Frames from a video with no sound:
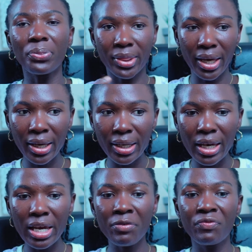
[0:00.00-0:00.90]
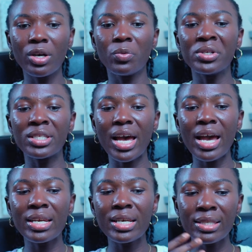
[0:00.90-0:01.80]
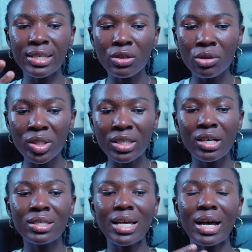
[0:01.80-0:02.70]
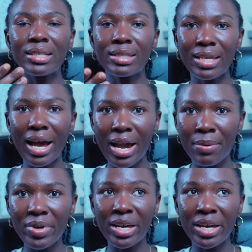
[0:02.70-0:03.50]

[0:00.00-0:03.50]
think if there was any circumstance at the time,